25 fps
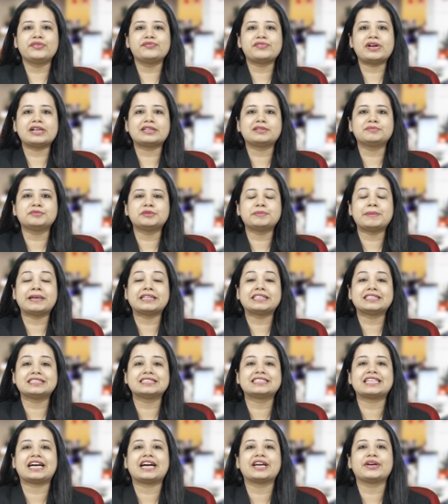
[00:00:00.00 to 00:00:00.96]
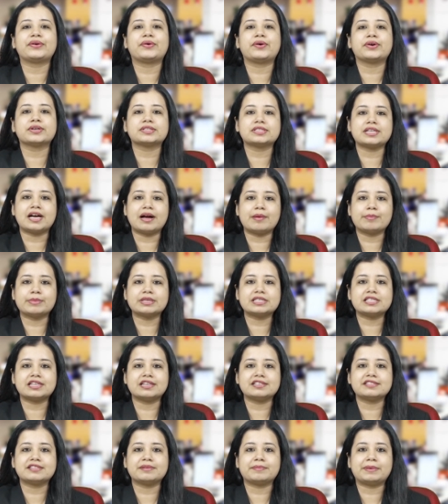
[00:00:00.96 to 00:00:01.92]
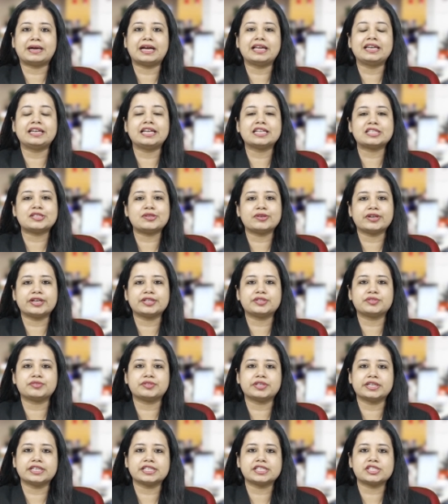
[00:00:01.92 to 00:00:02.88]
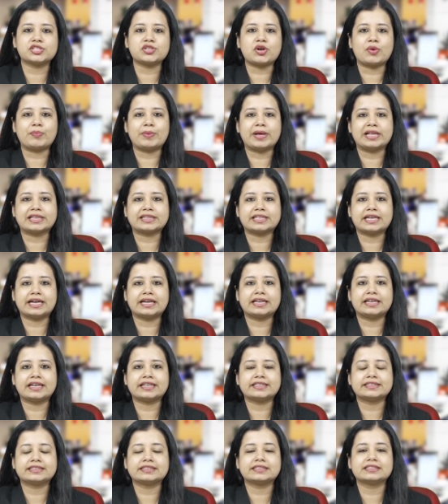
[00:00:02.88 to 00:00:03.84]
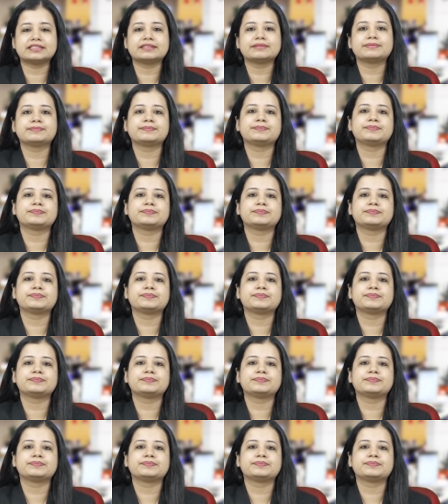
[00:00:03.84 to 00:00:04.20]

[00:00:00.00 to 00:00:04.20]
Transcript: welcome to Medical Dialogues. I'm Mr. Zaman. Let's look at today's top health highlights.